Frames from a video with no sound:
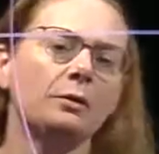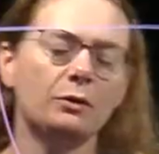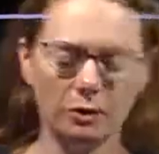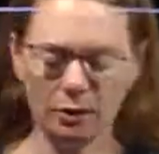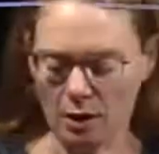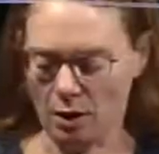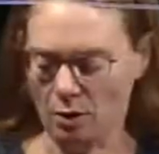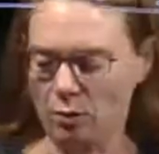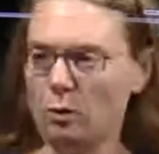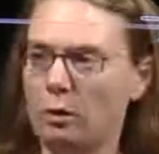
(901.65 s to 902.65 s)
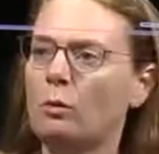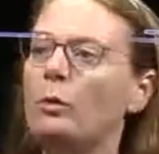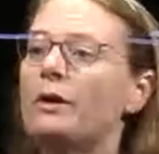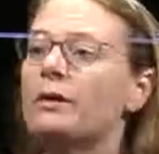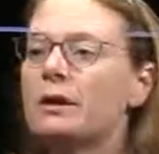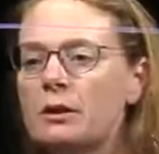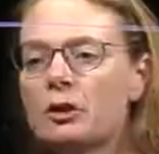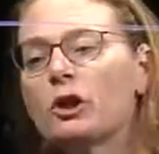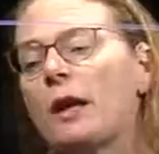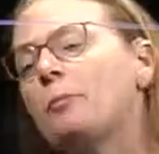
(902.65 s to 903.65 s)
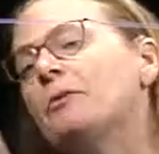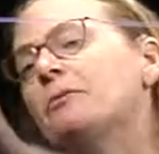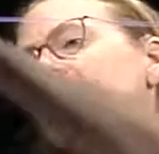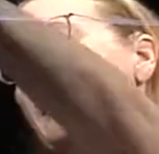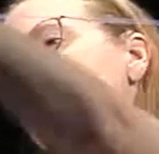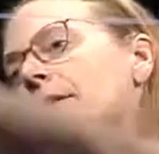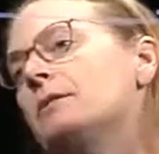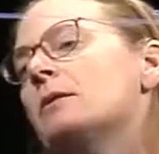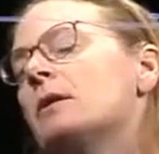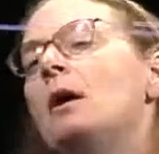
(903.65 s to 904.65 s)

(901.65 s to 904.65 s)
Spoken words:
So with this shape of lens,